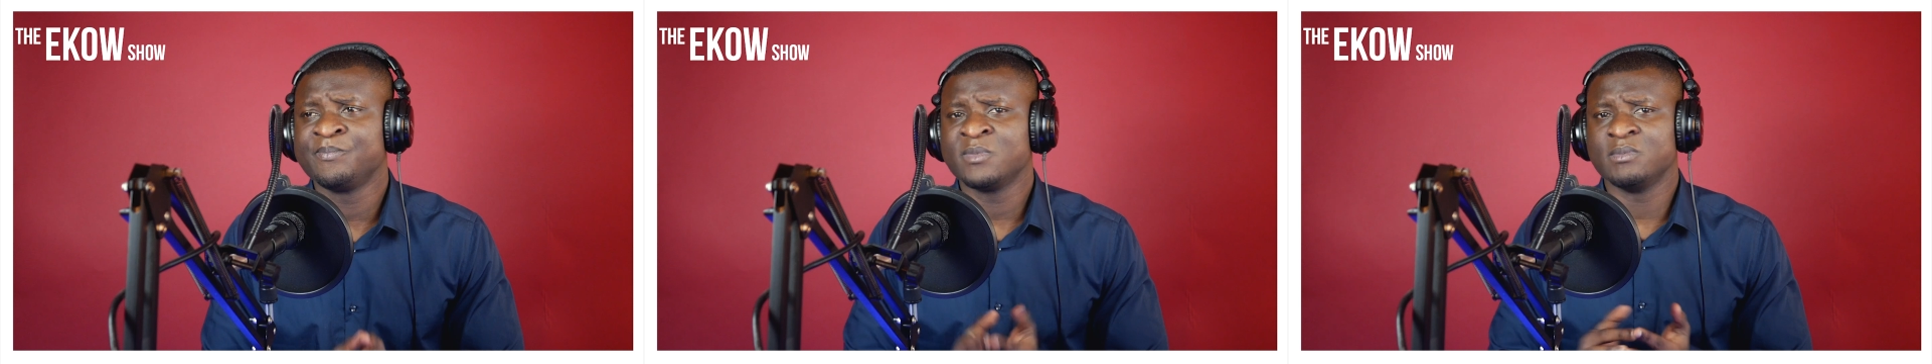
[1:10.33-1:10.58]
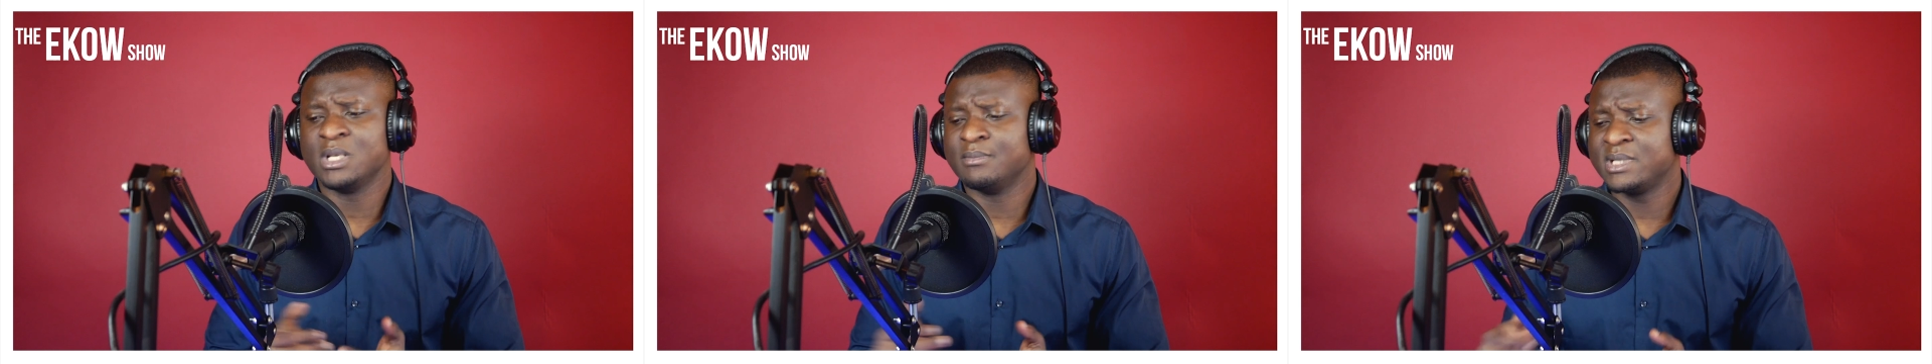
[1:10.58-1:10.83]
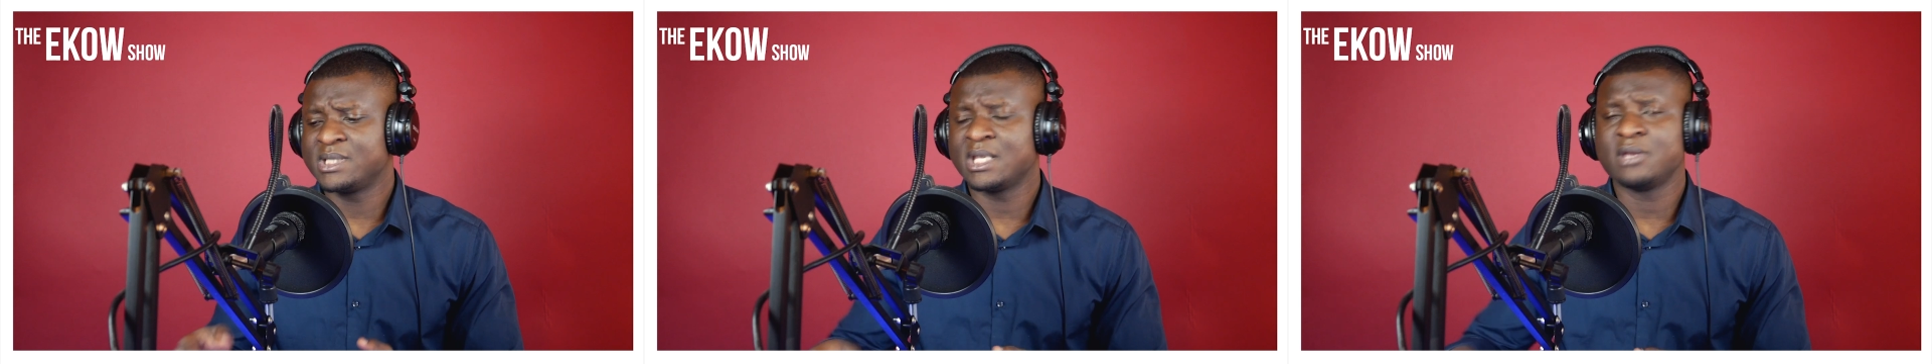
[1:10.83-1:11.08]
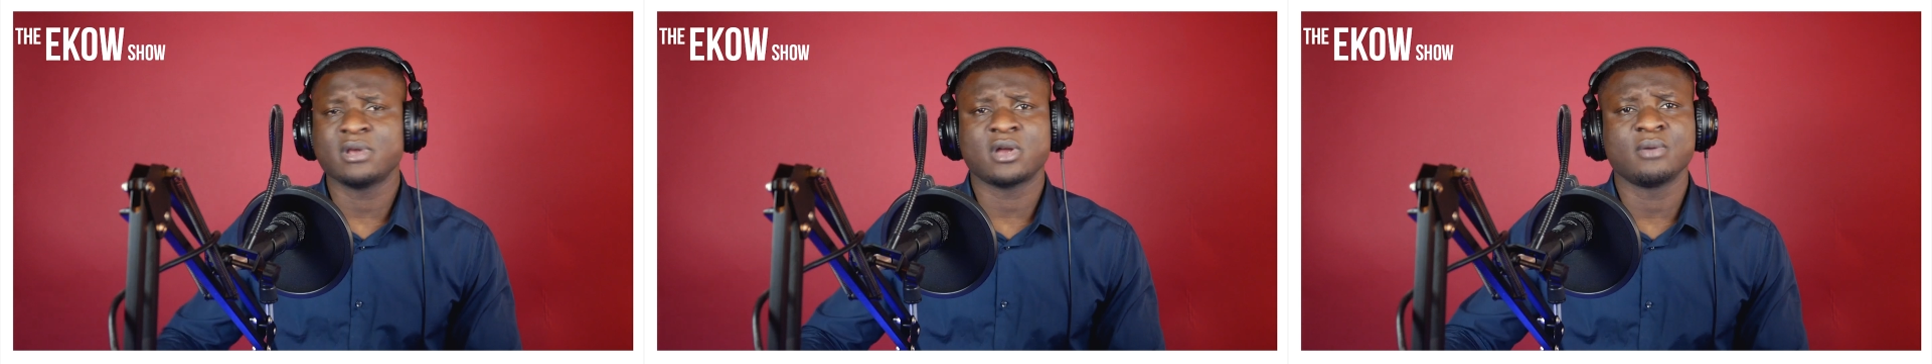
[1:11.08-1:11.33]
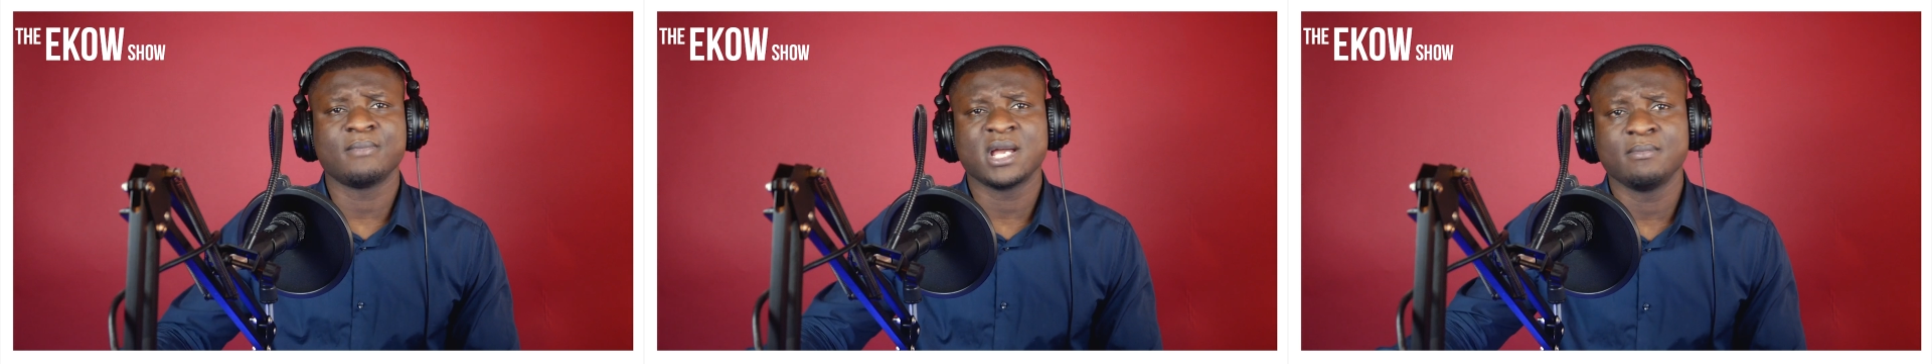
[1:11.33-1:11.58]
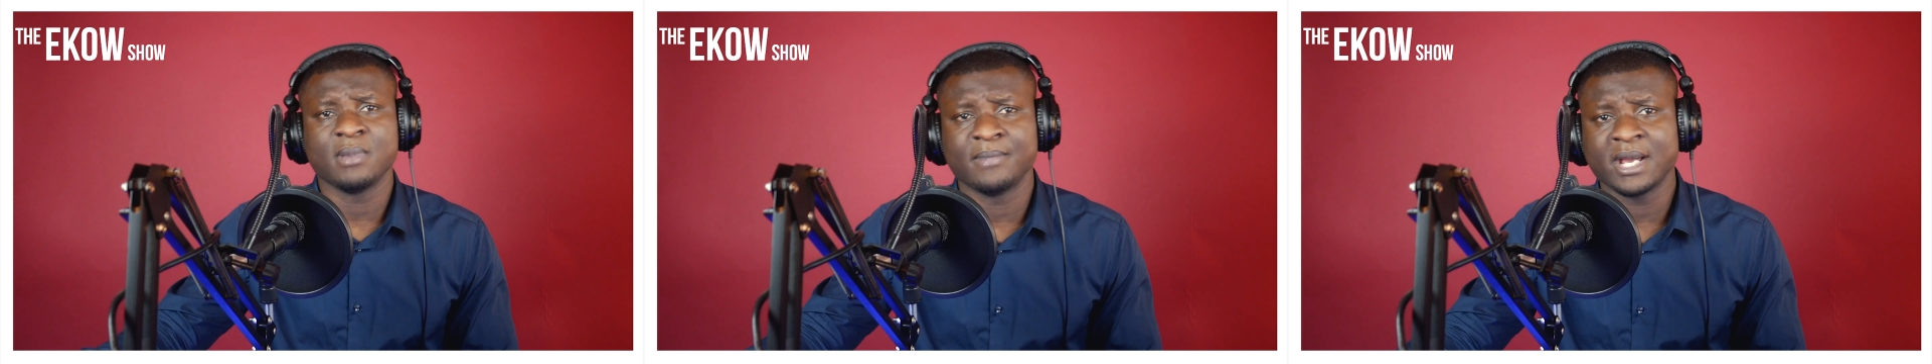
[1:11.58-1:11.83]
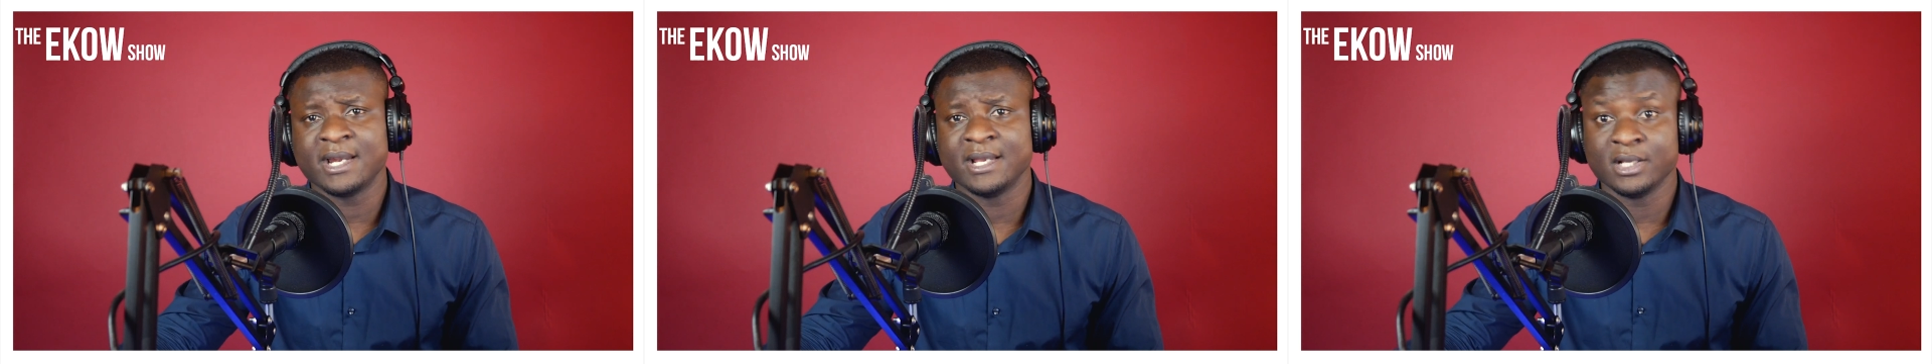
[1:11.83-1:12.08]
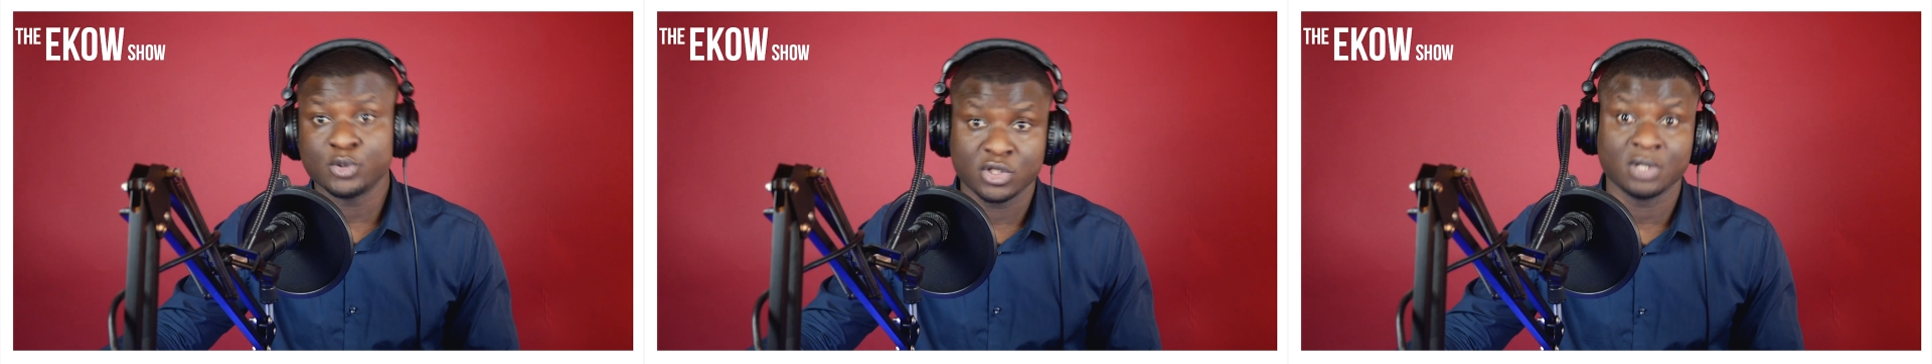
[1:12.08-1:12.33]
be me say you no man be bride
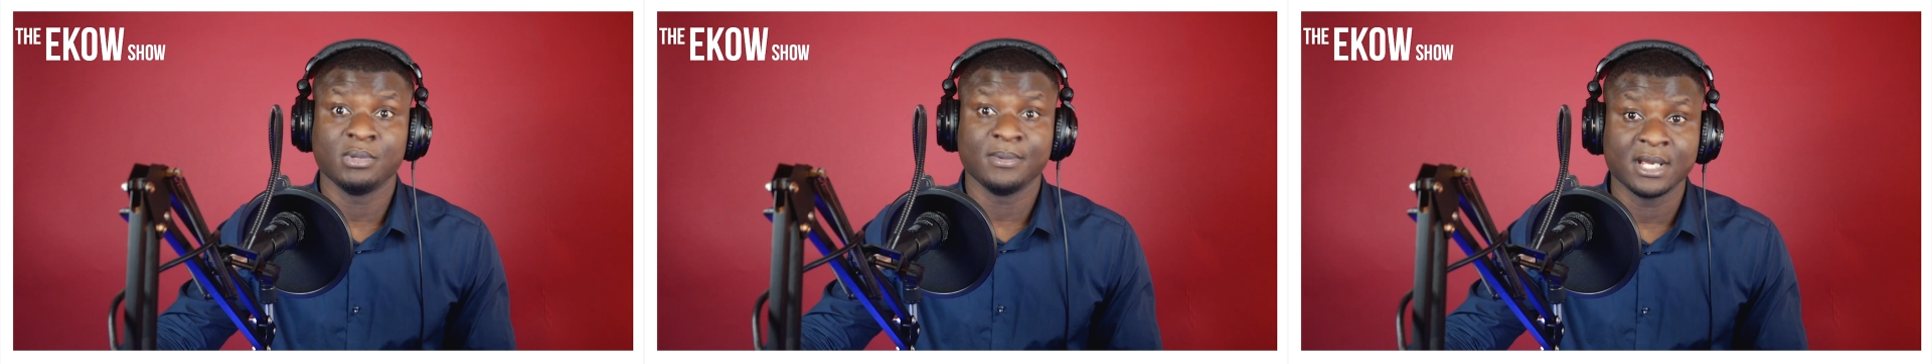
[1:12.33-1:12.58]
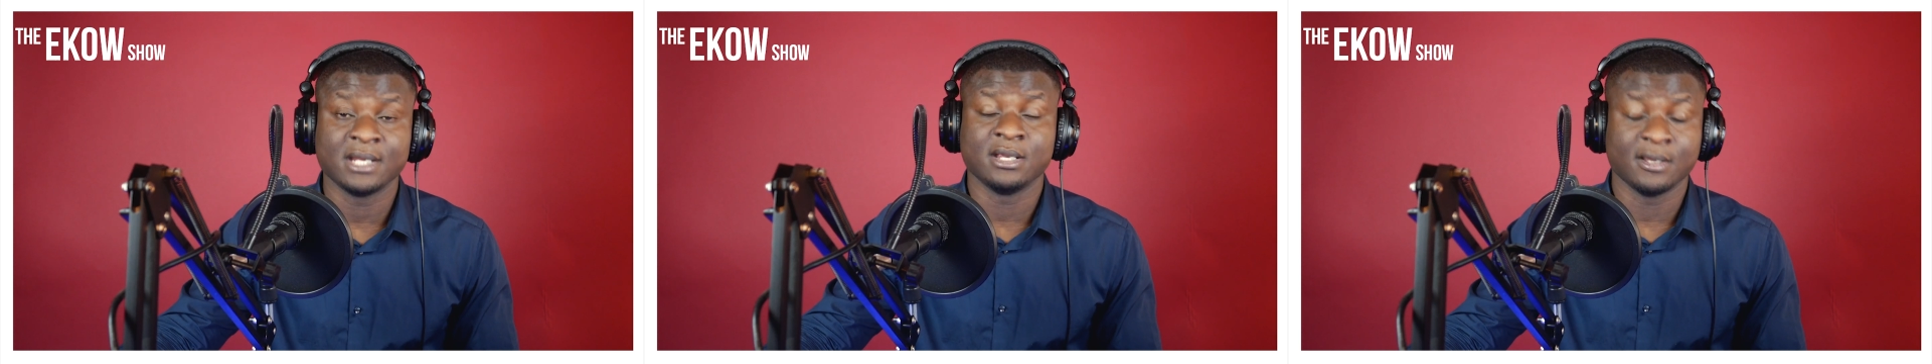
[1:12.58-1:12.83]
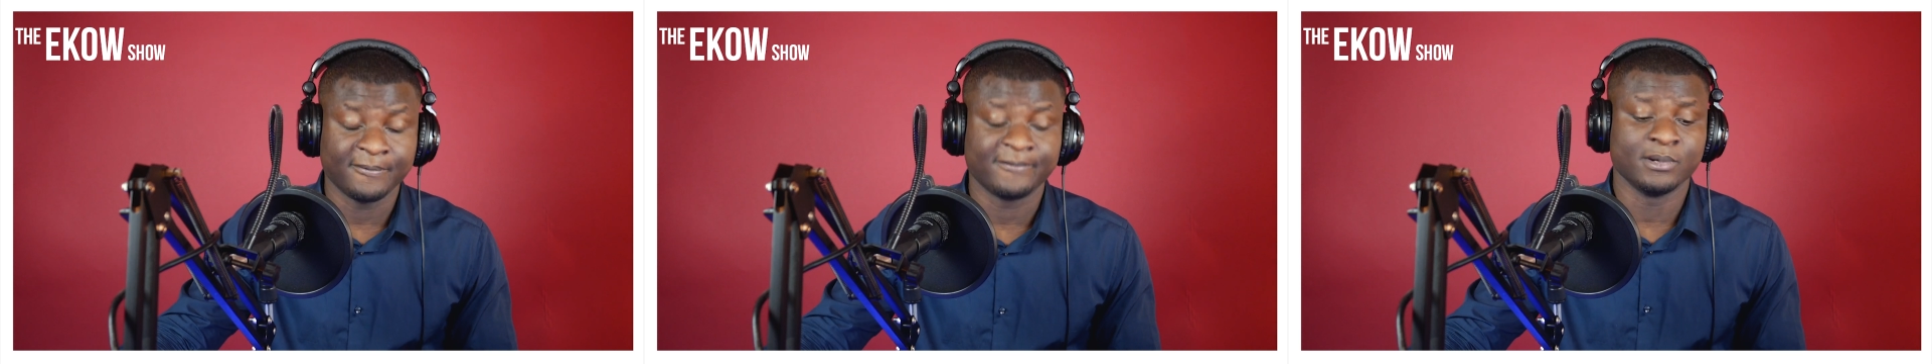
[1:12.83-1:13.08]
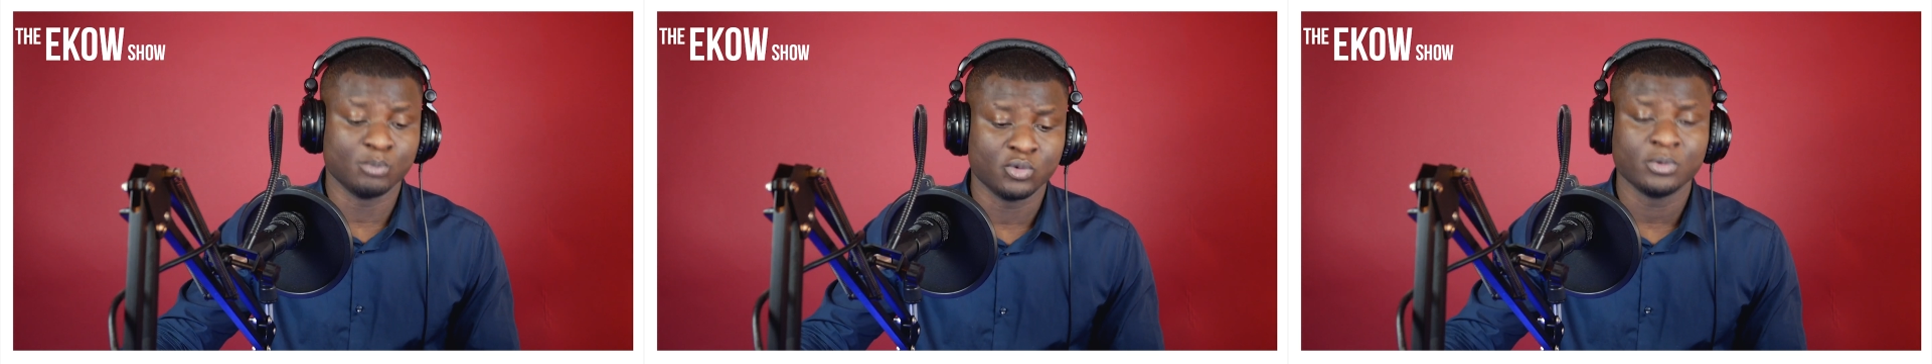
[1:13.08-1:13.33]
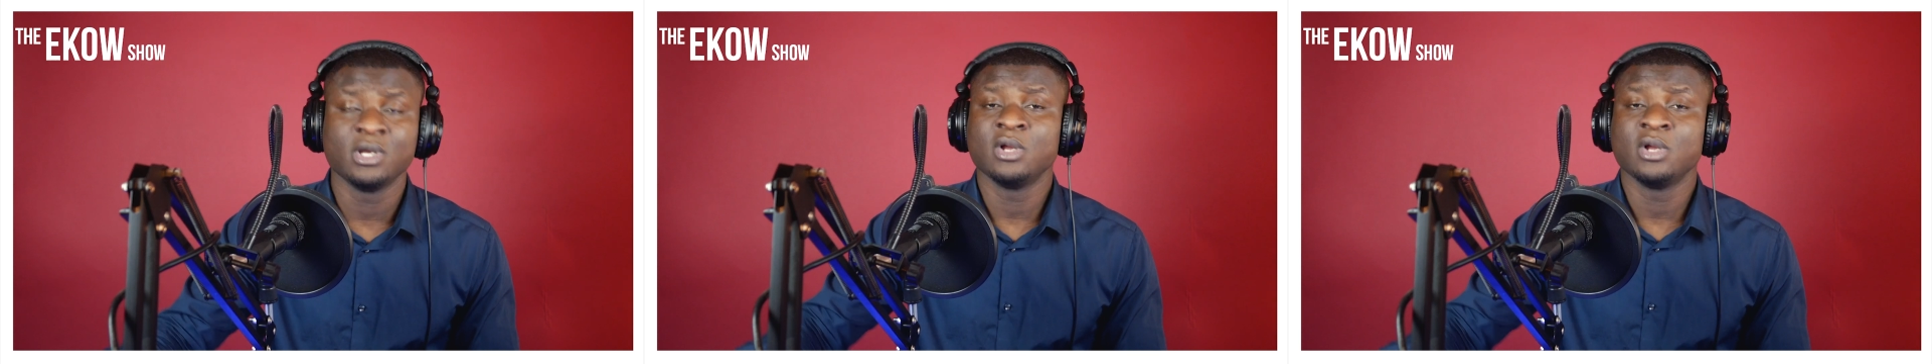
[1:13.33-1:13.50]
esua bibia de efremu